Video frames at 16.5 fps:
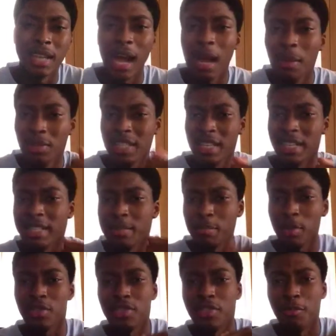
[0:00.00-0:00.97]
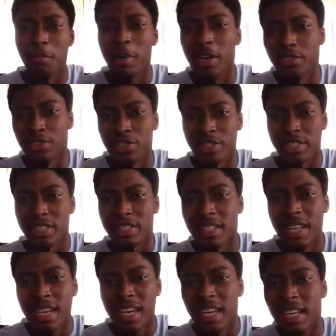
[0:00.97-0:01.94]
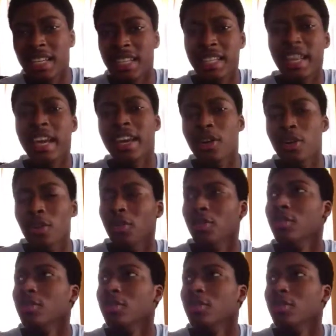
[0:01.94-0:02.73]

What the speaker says: guy with the explosive punches, Ideo,